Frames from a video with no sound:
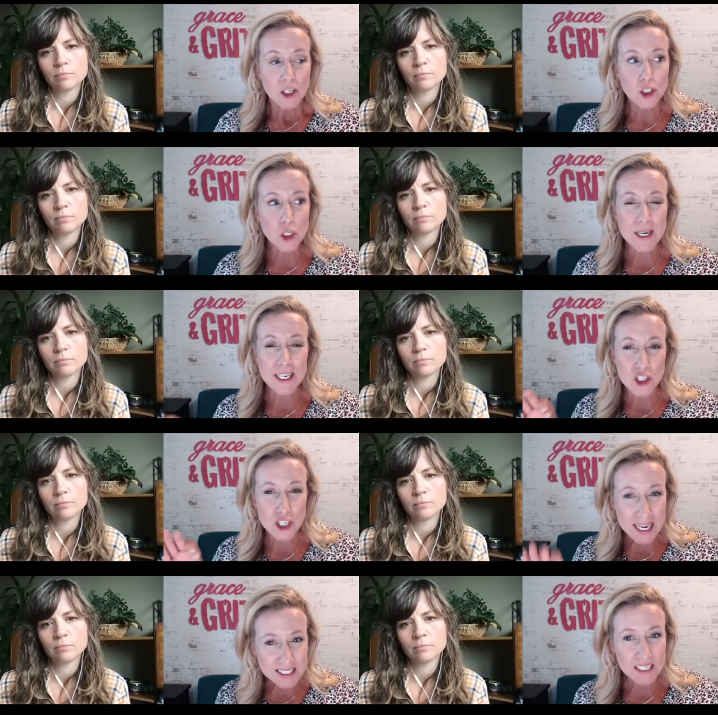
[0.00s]
Speaker 1: do it
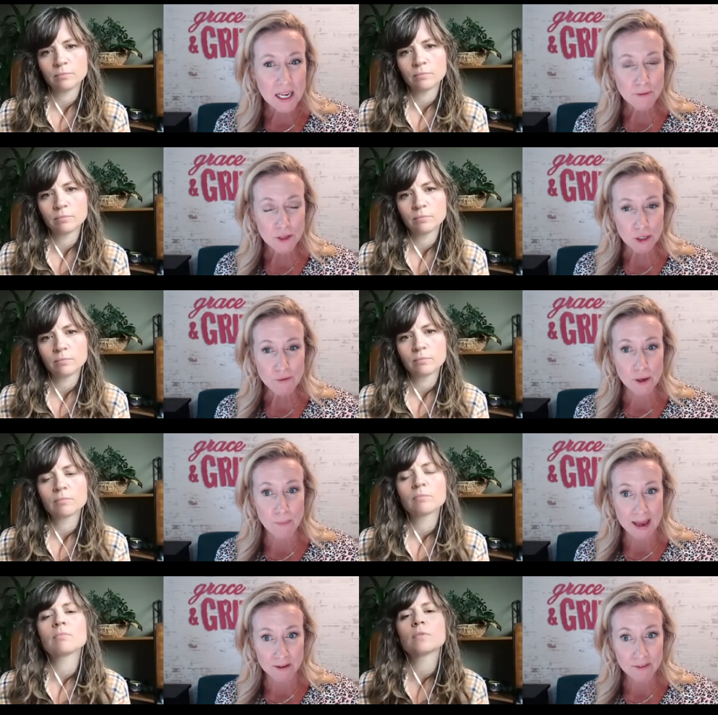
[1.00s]
just enough that you feel
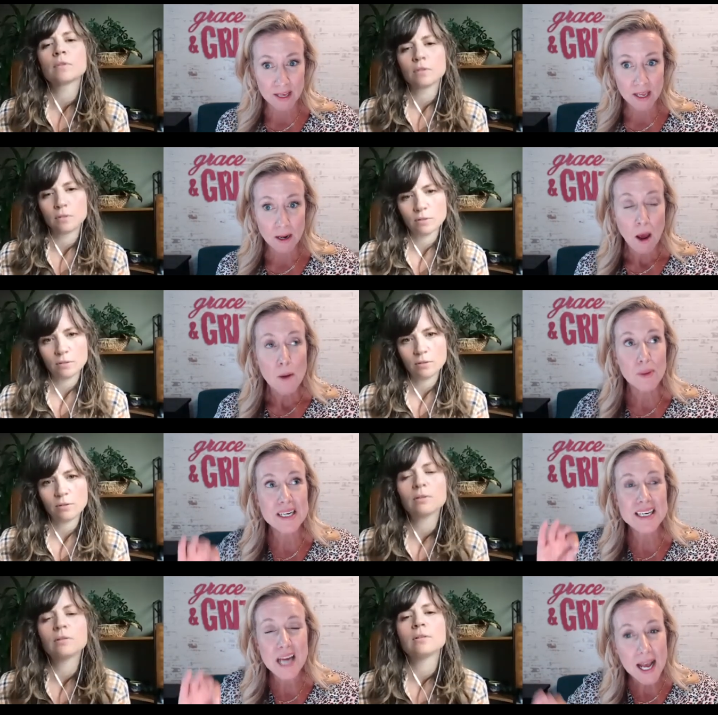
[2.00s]
benefit,
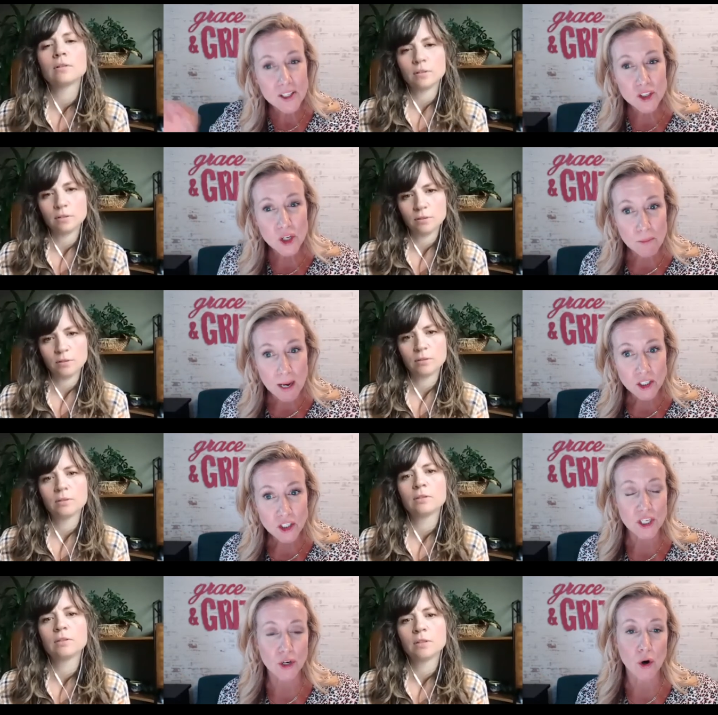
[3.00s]
but not so much
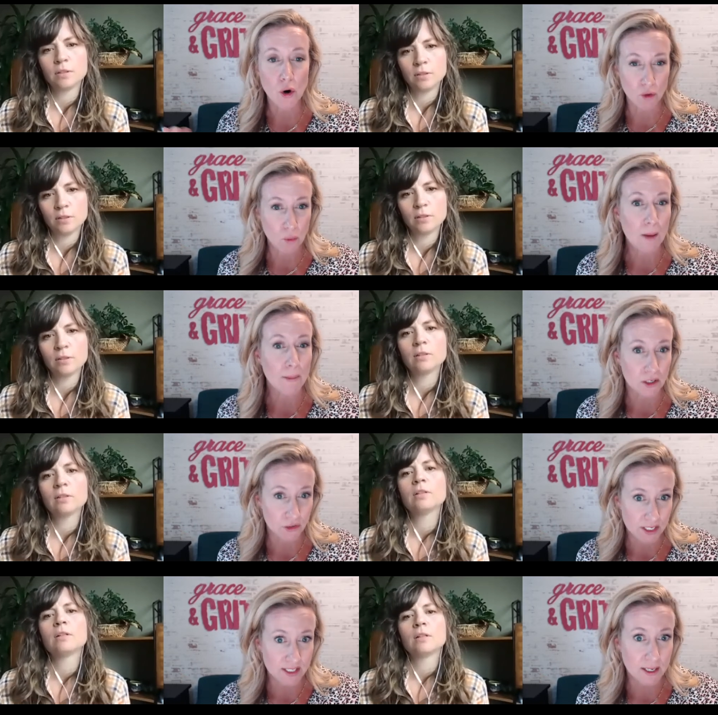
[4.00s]
that you're overwhelming your
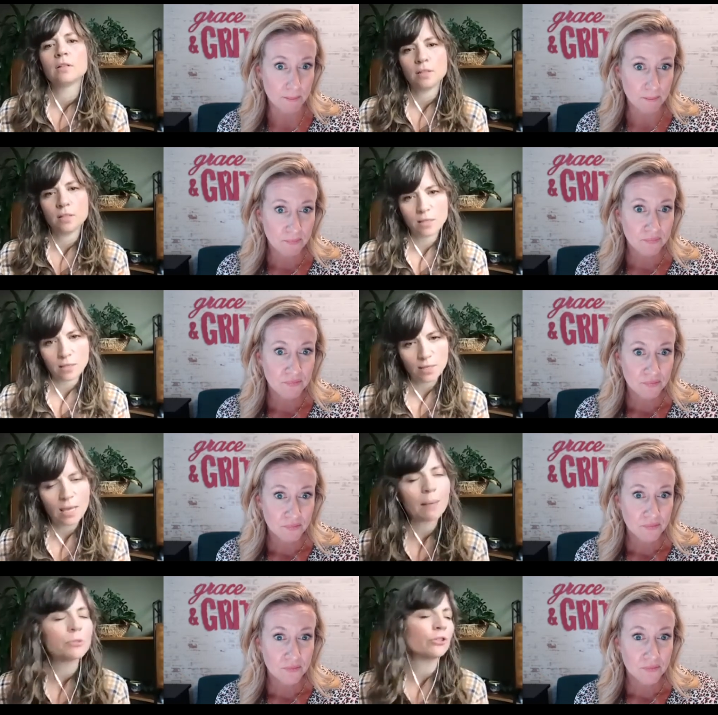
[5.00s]
system.
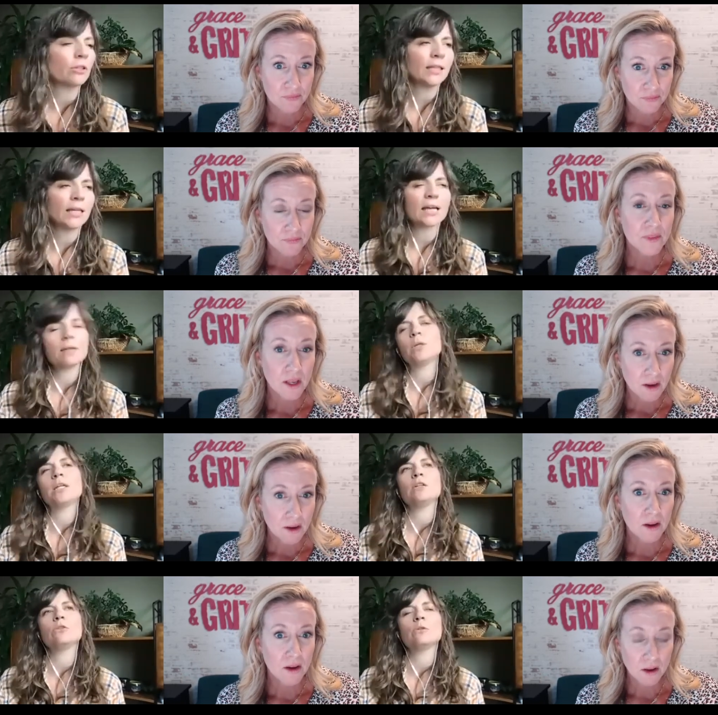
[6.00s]
Speaker 2: Absolutely. Yeah. We,
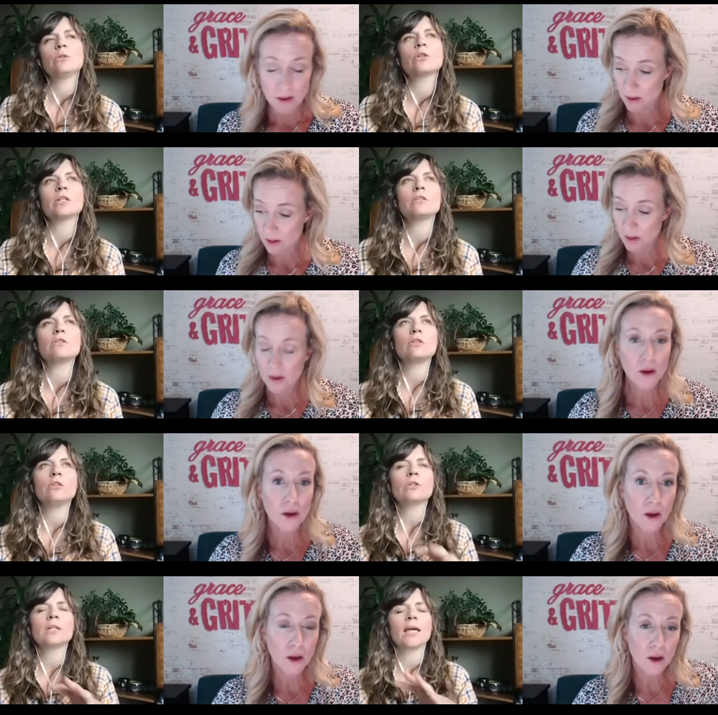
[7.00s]
you, you can, you
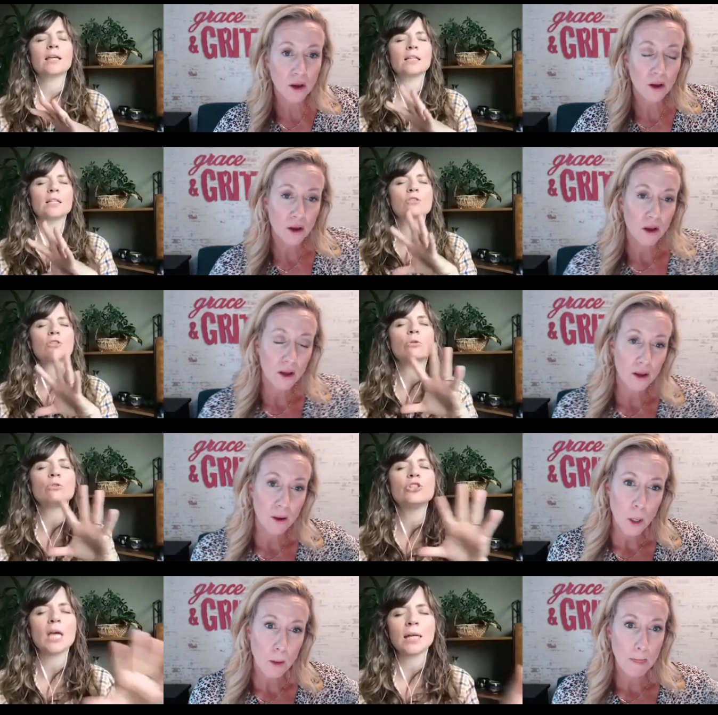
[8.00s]
can handle it so
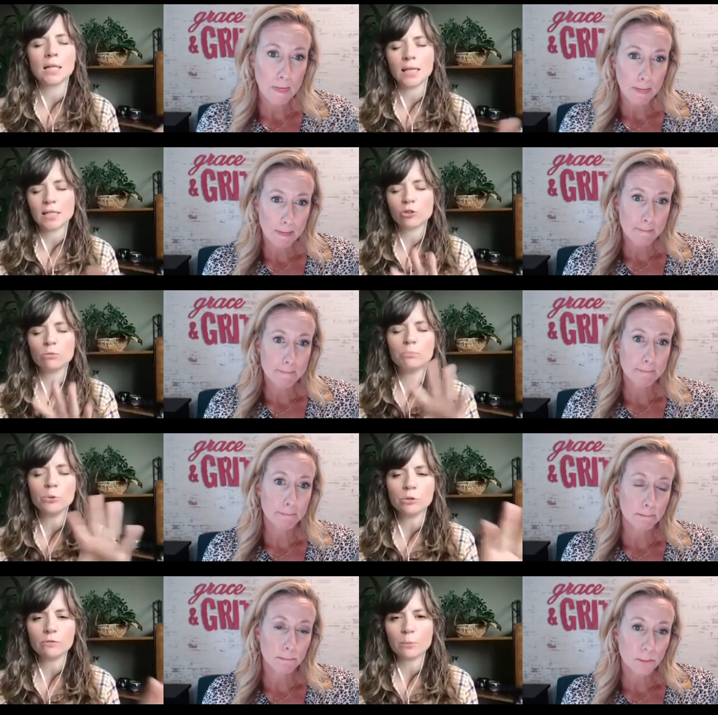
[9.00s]
gently and so
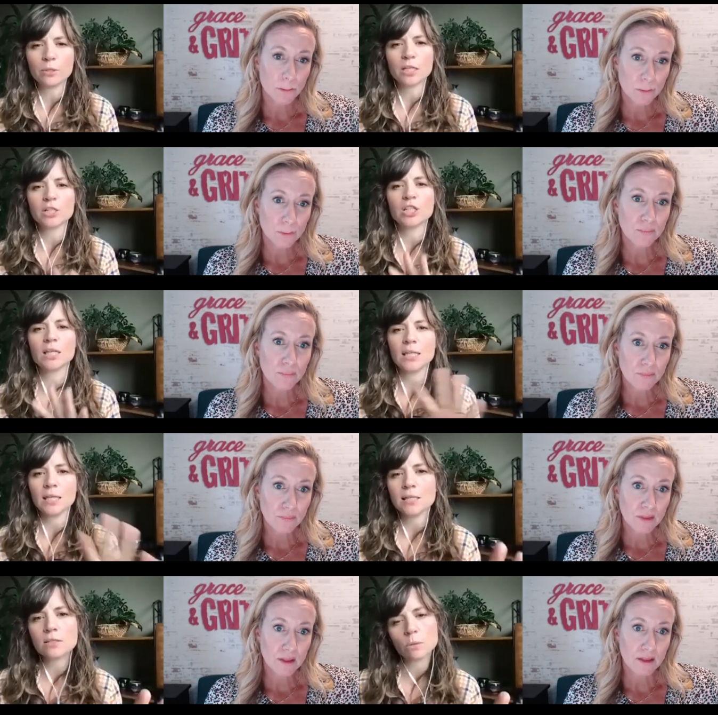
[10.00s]
beautifully with such
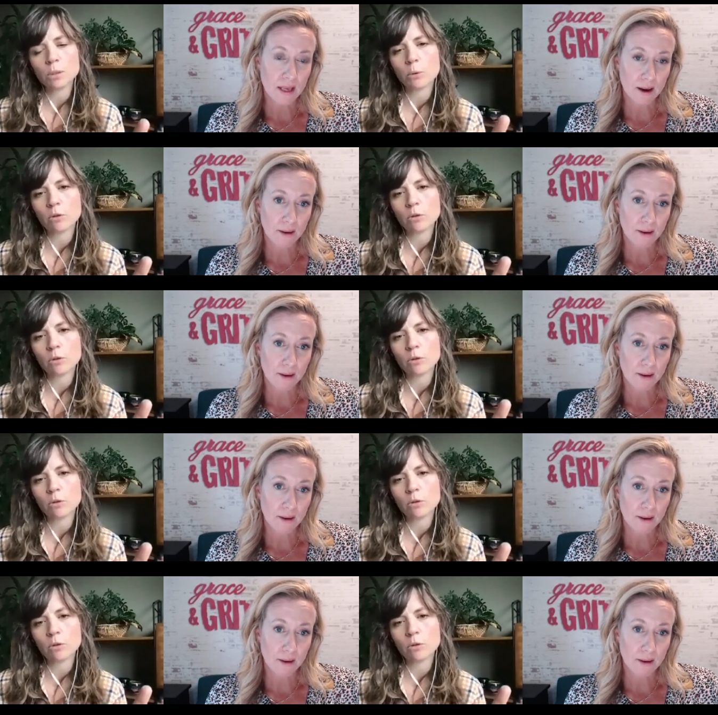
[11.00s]
ease when you work with a